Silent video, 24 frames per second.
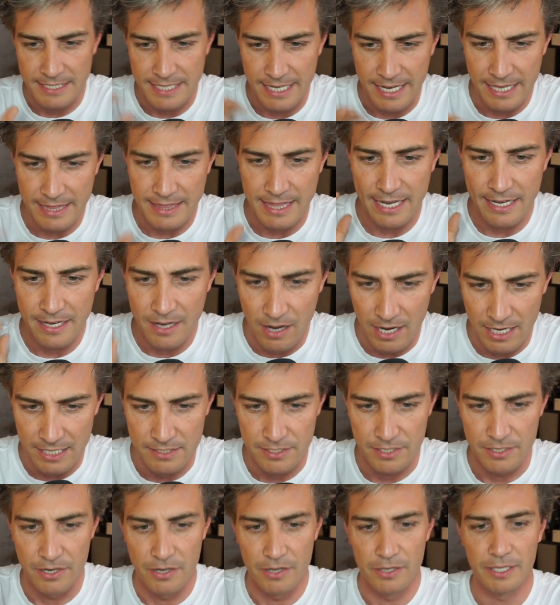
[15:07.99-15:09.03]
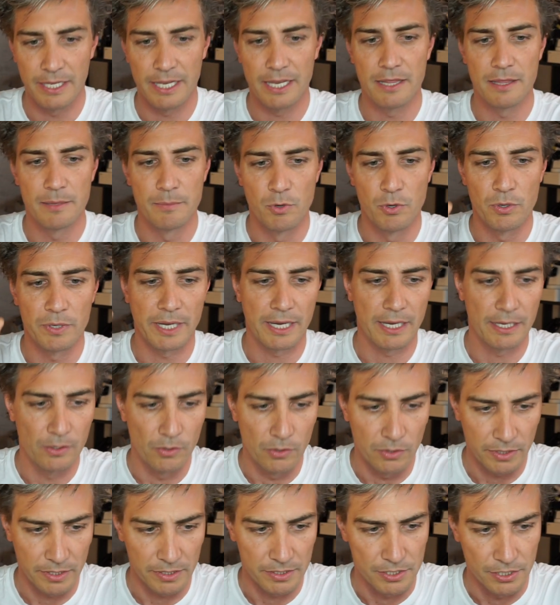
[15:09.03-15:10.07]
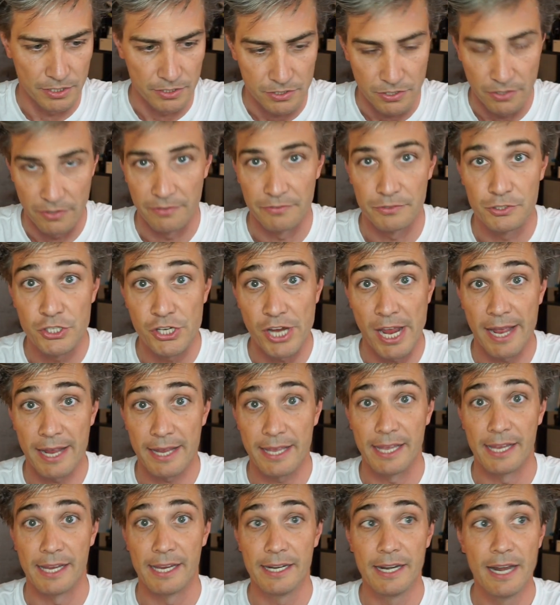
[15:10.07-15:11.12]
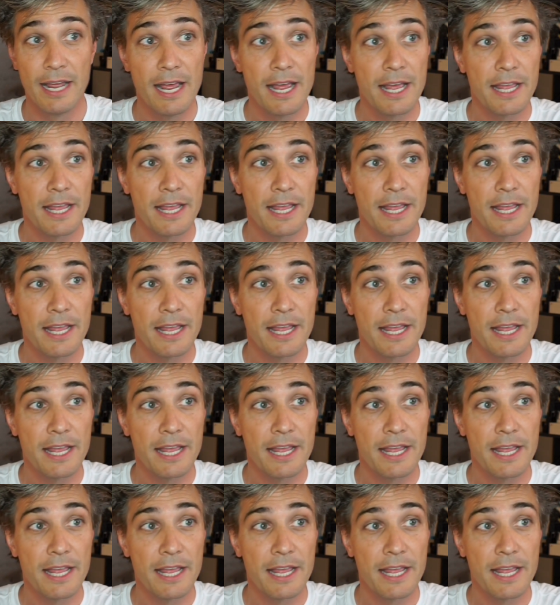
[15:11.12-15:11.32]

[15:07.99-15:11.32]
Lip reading: to get there nice and early in the morning in order to sort of check in.